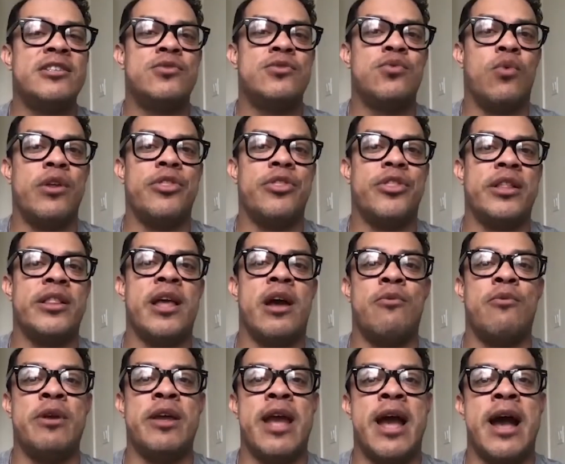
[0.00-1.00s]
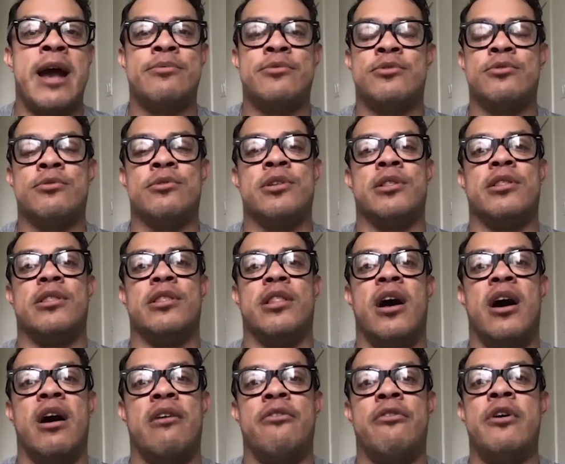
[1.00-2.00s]
That is one thing that we
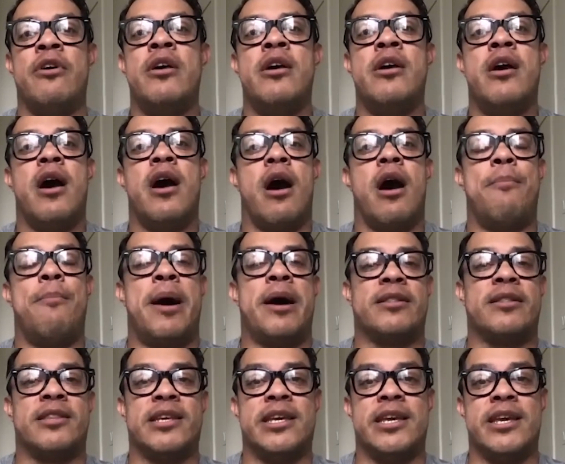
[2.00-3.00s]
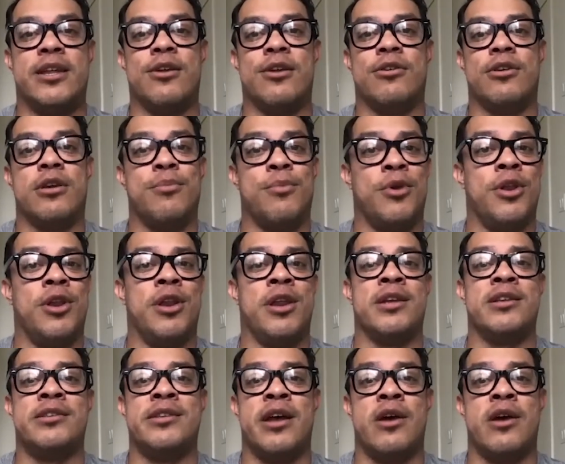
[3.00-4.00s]
absolutely love about the keto
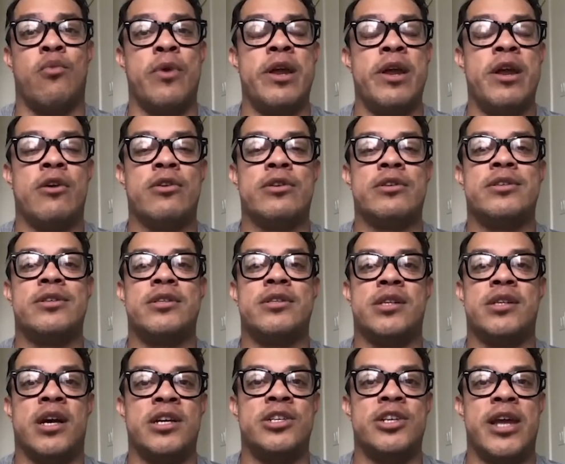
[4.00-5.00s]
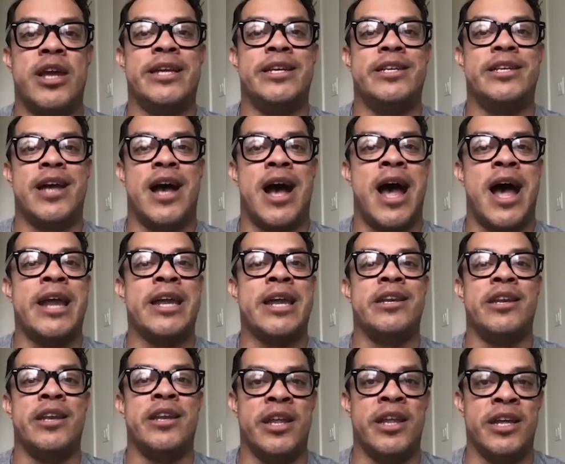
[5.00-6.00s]
community is that we are such a
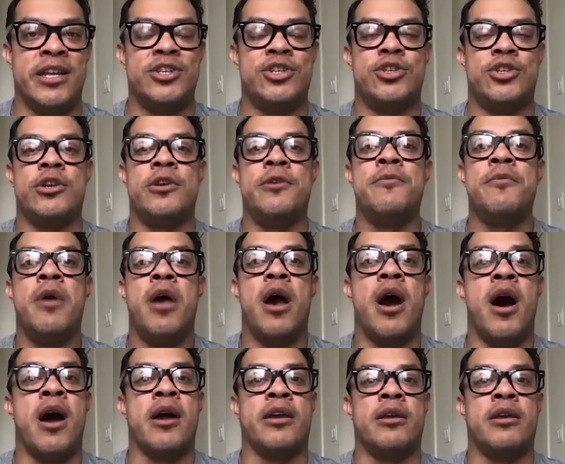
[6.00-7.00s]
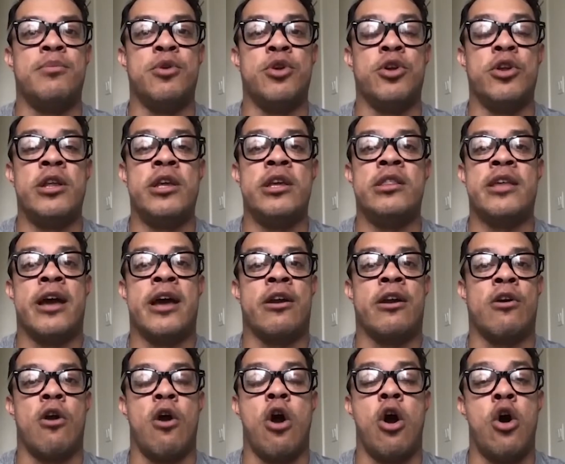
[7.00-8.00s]
tight niche uh, community
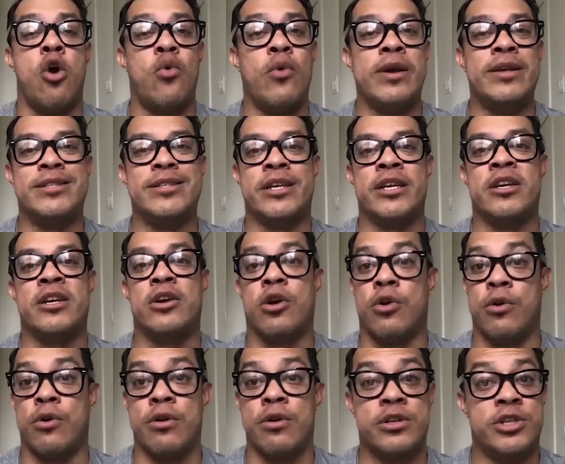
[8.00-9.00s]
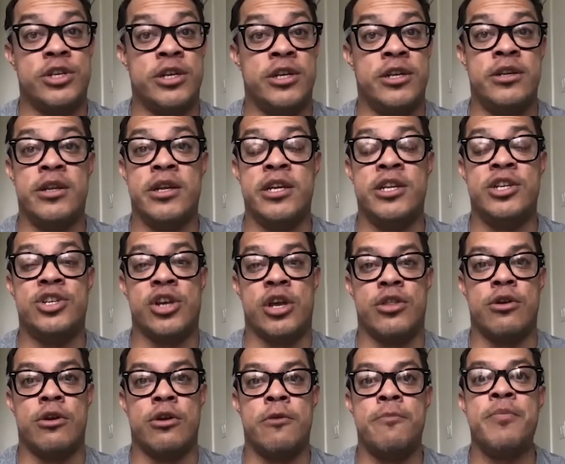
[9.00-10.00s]
that are always encouraging each
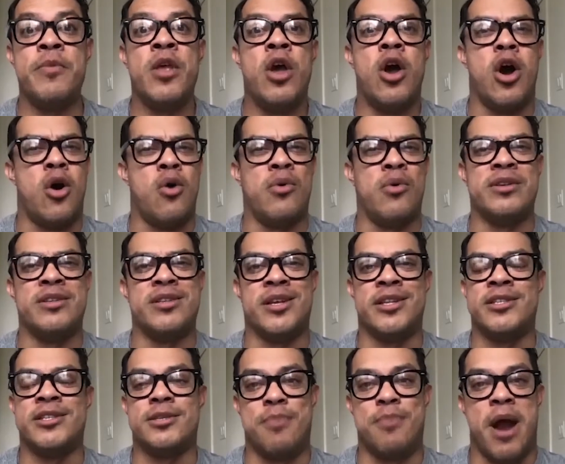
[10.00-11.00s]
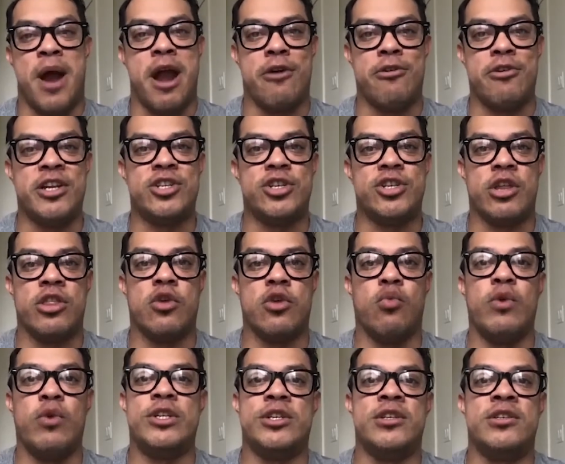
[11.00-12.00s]
other, always inspiring each
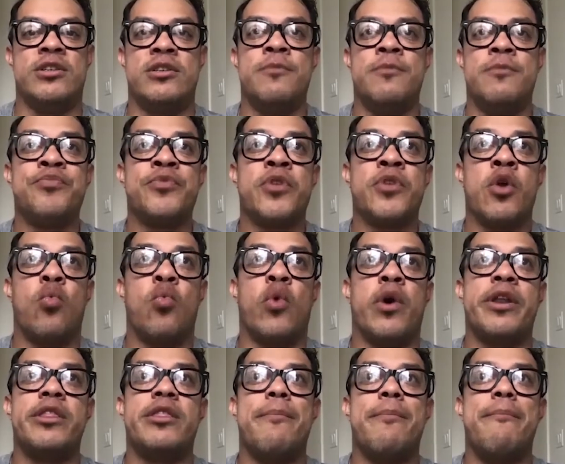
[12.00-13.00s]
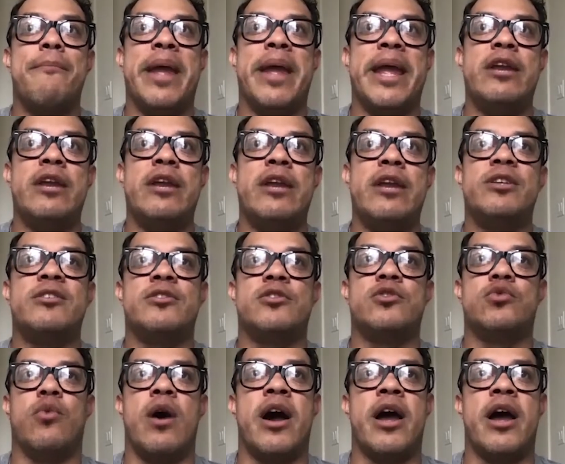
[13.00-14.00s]
other, which is one of the main
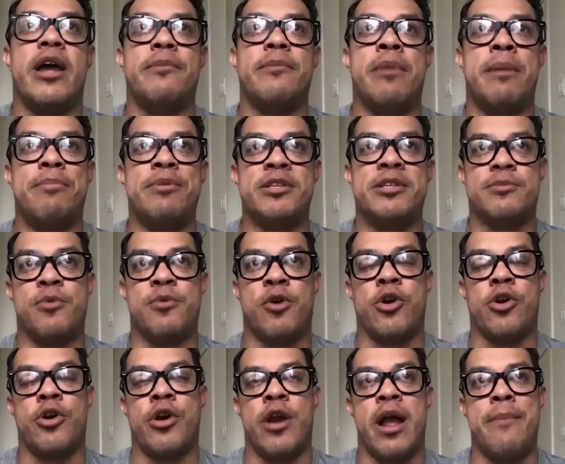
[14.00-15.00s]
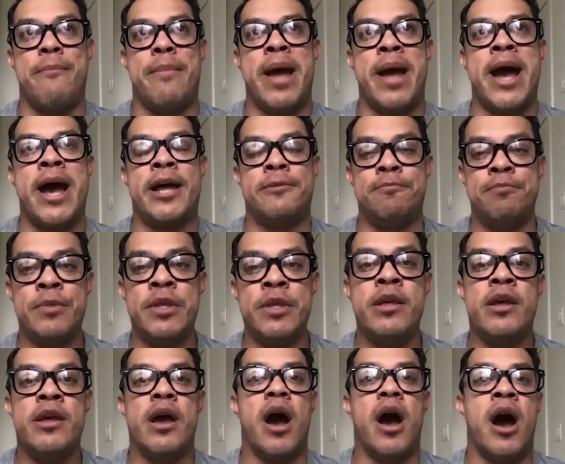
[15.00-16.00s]
reasons why my business partner and I,
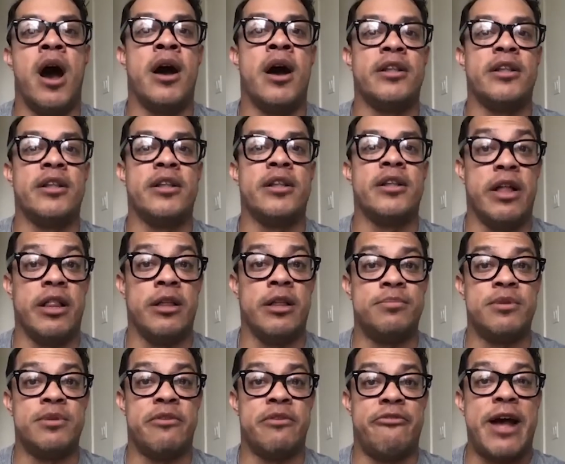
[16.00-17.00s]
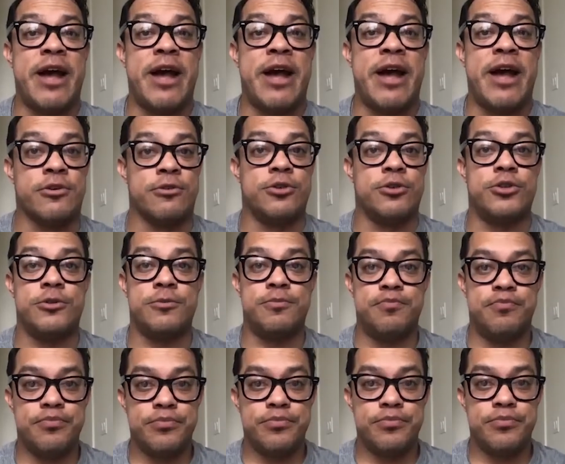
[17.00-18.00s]
Matt, uh, developed Fast
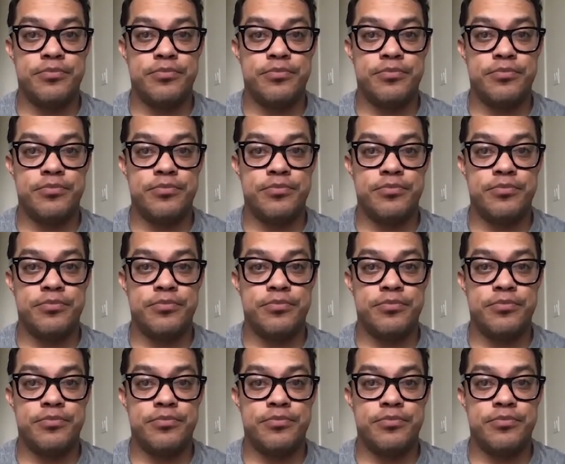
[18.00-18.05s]
Coach,